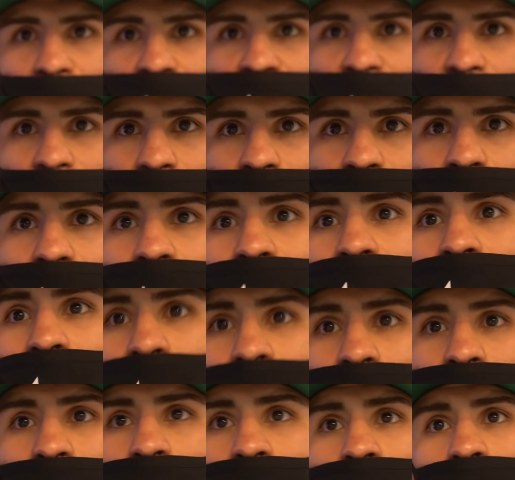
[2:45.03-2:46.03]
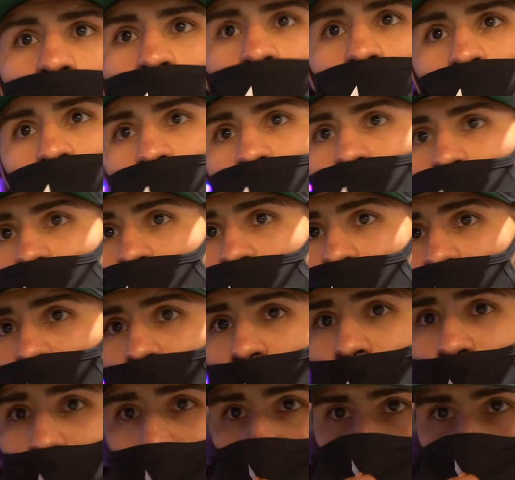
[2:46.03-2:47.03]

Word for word: fight. You think this is going under the radar